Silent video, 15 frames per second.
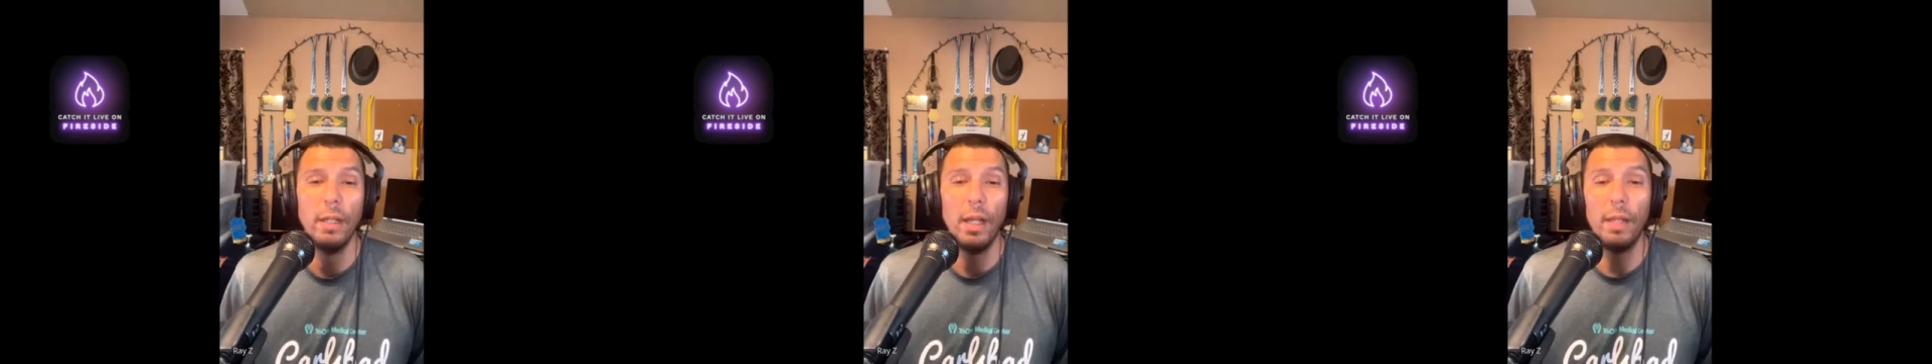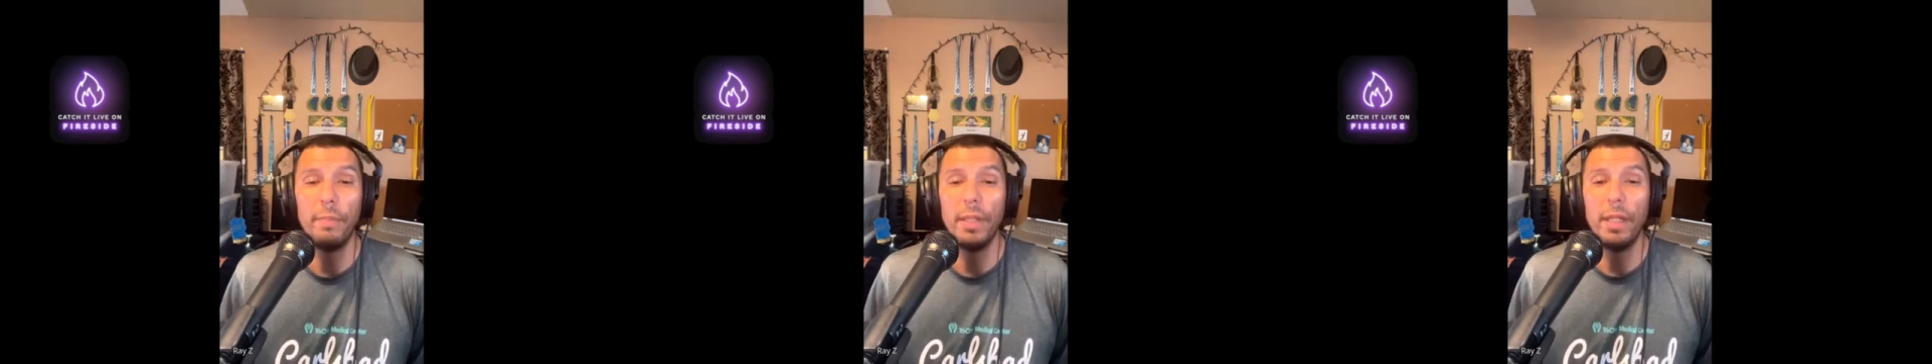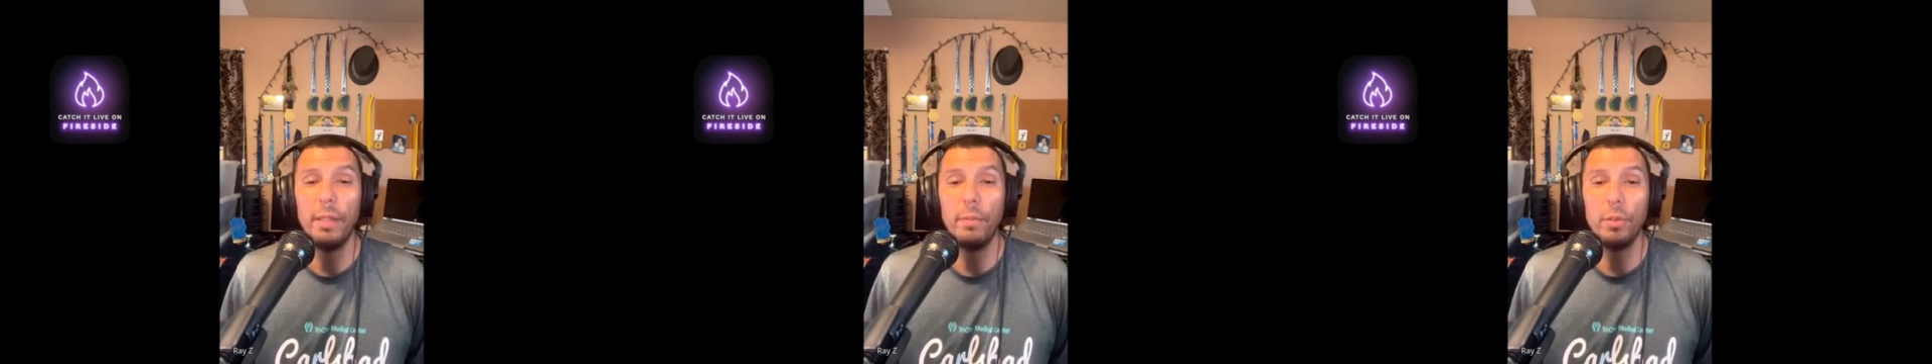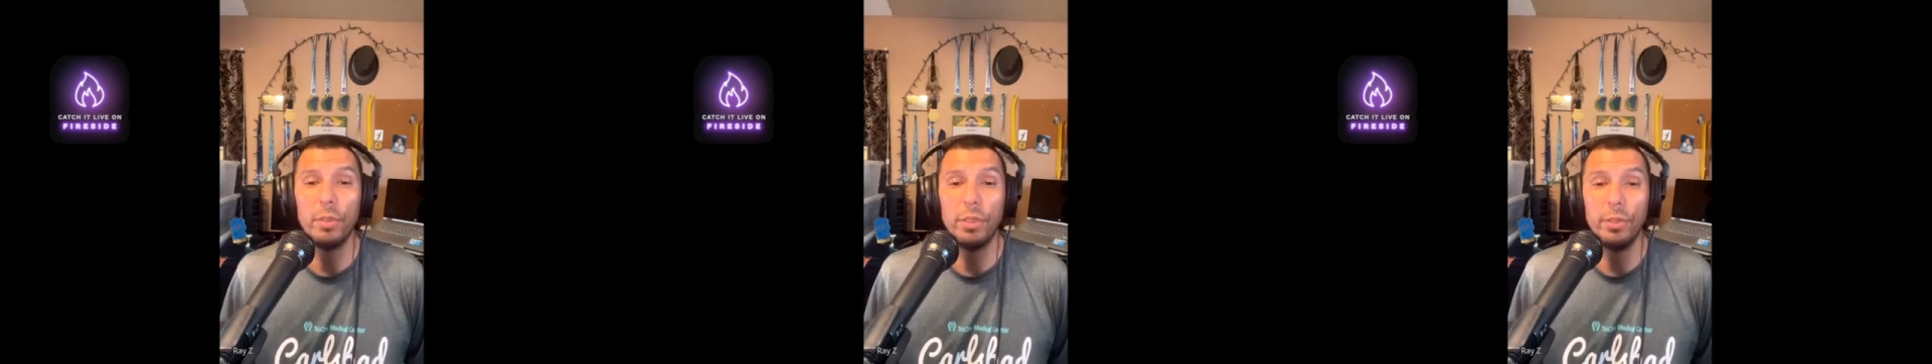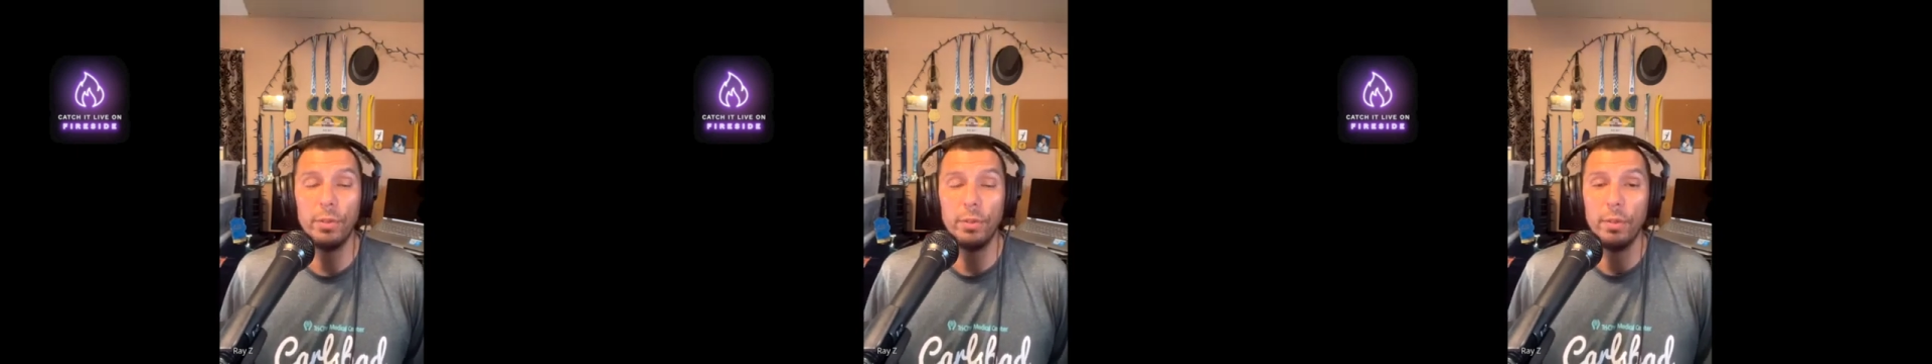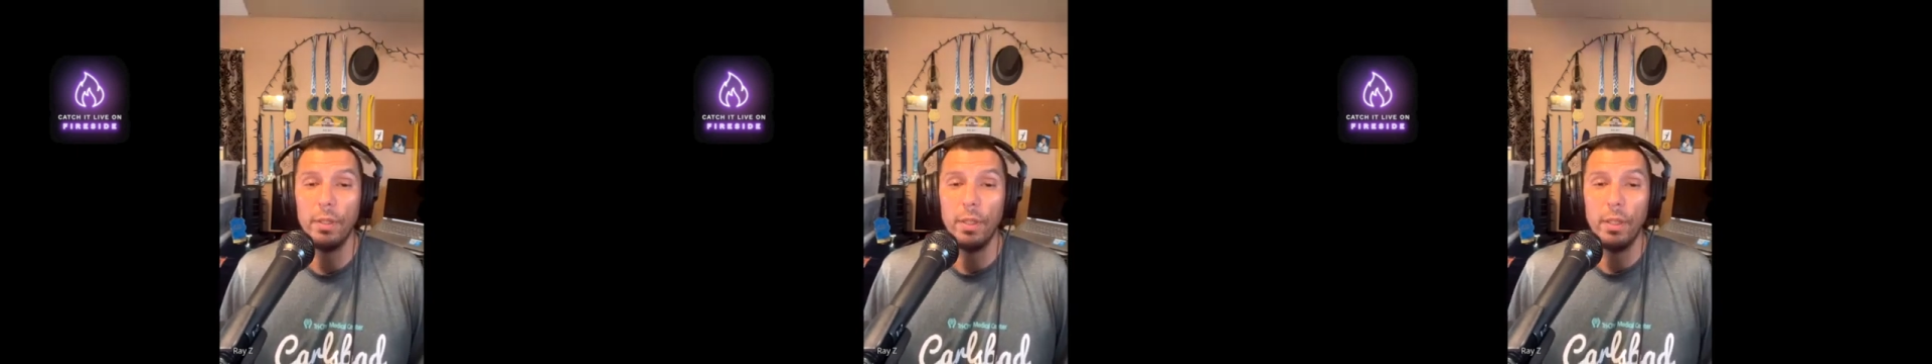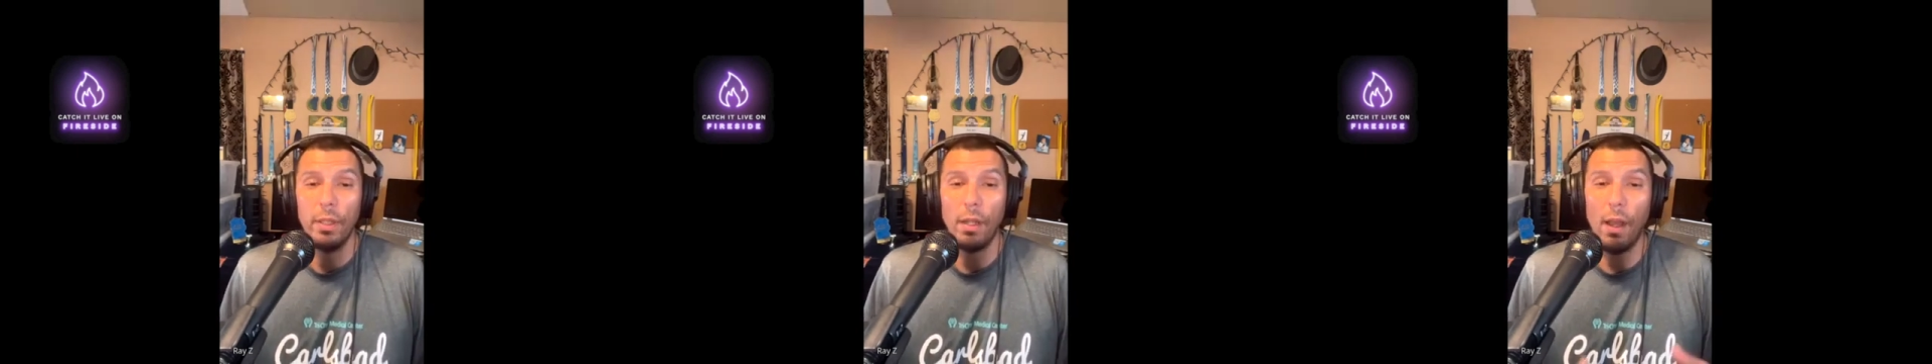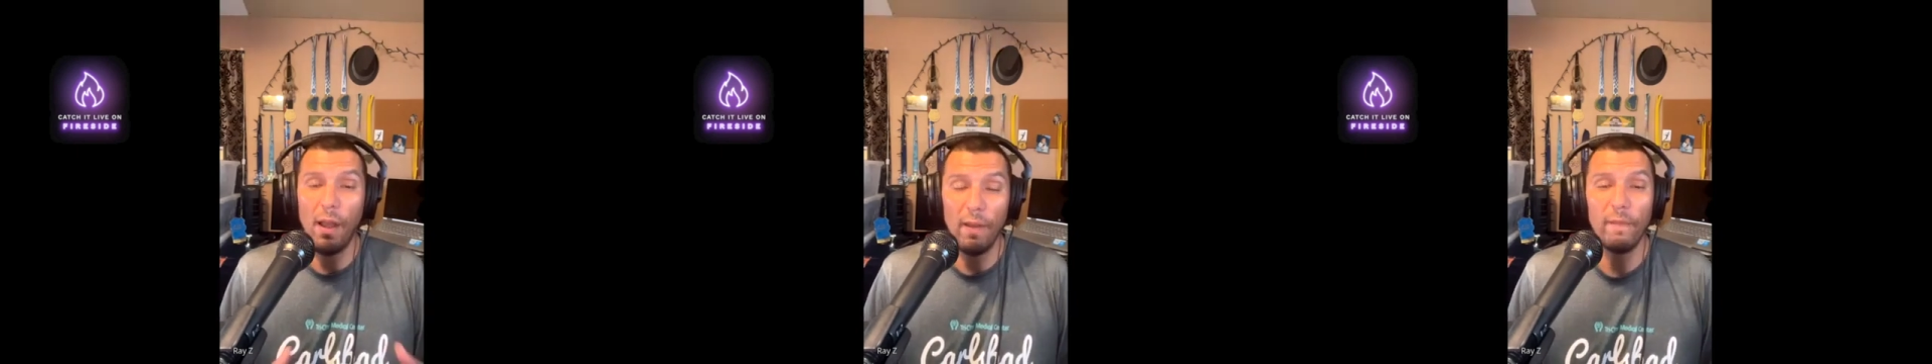I've been able to,
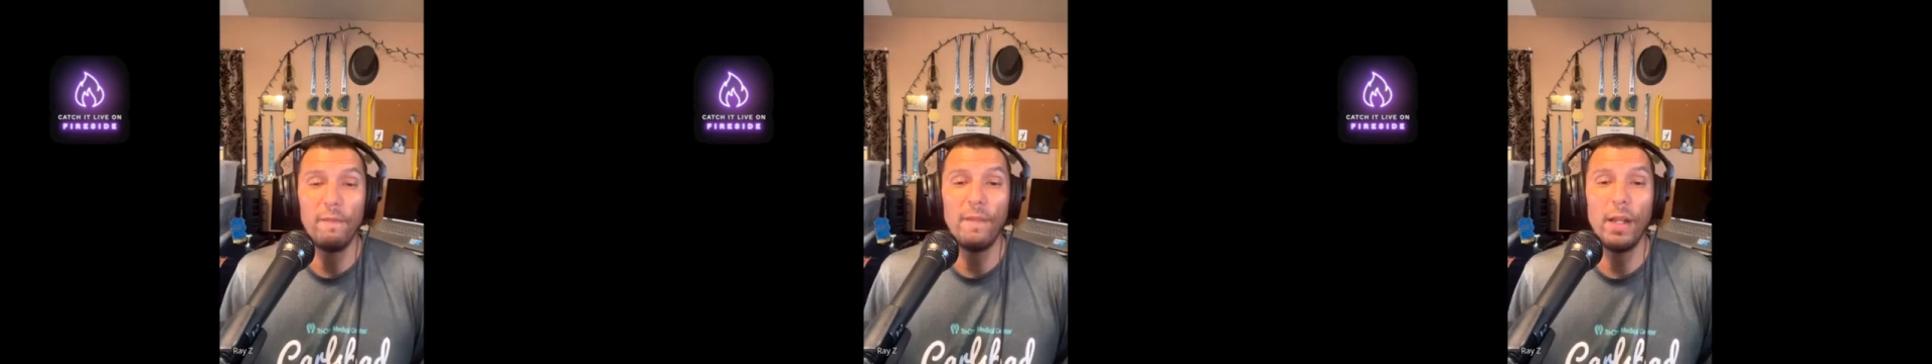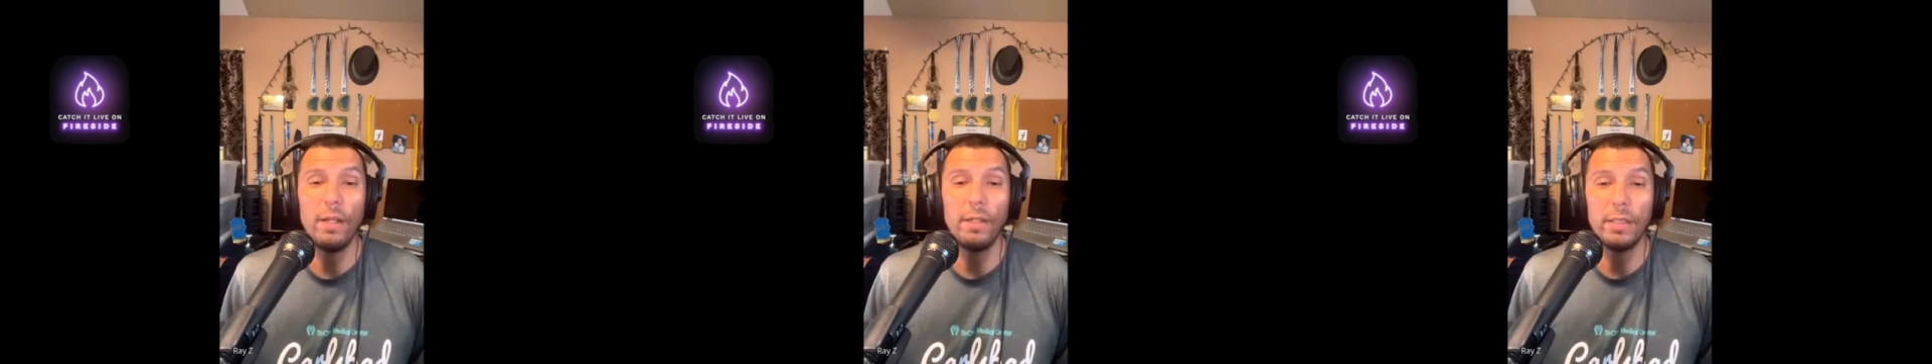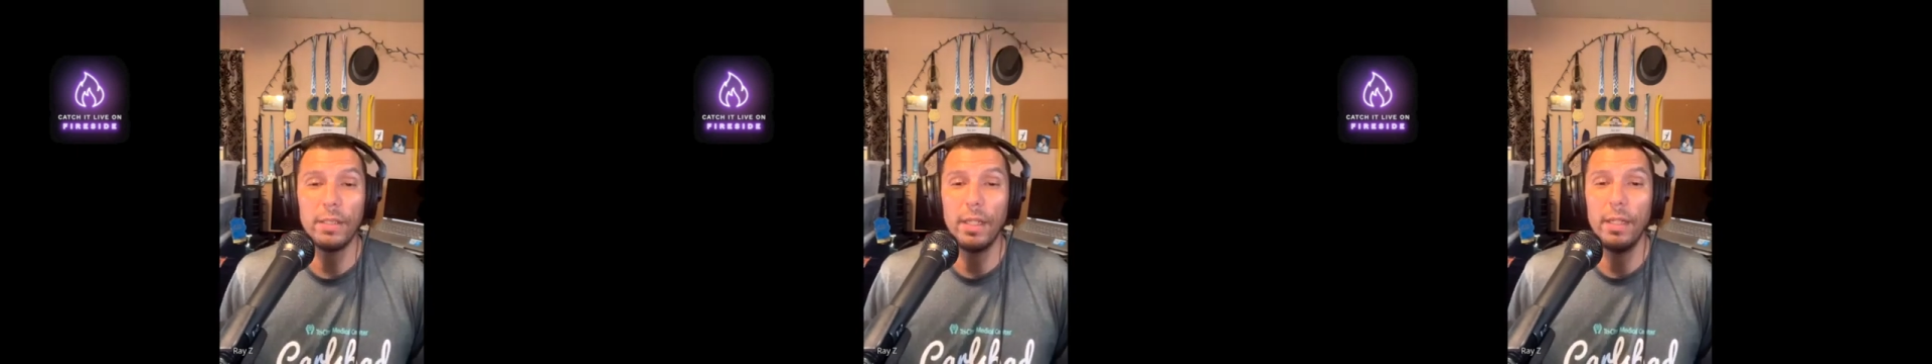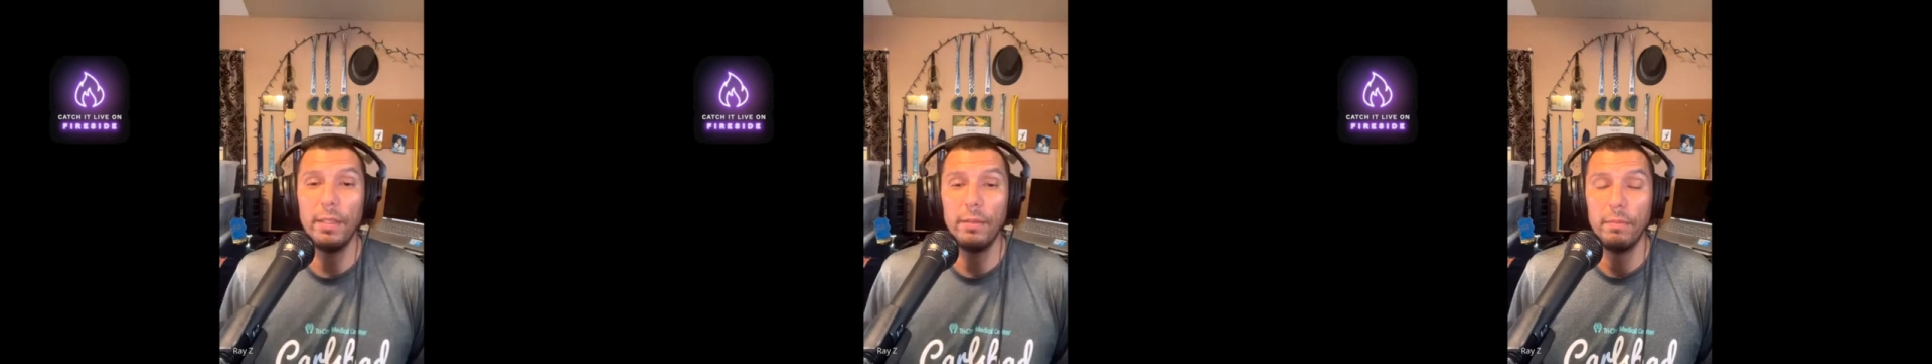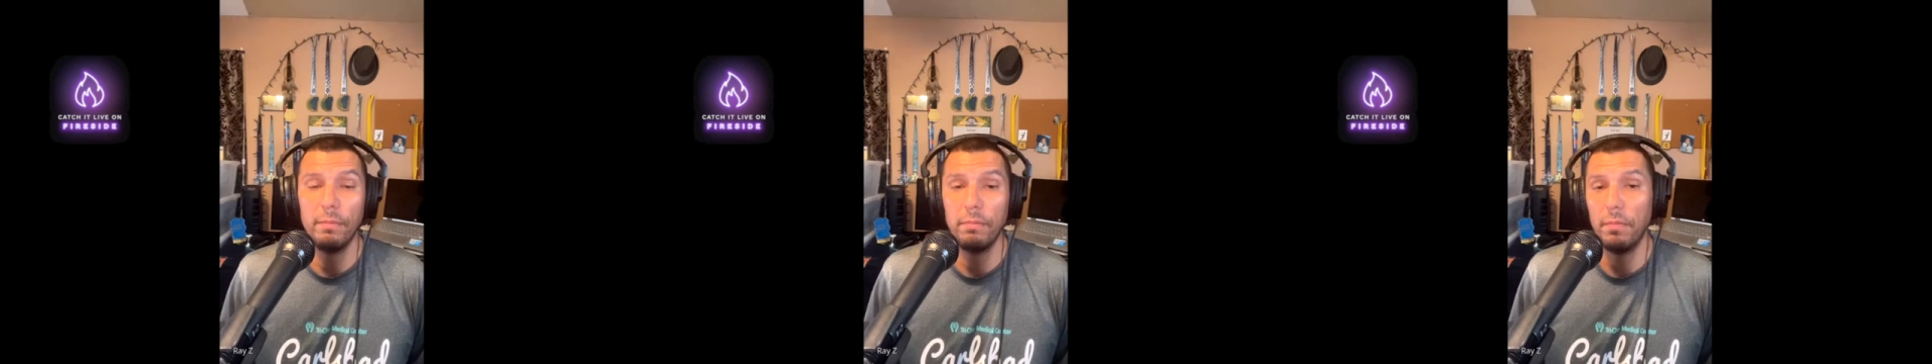on Fireside,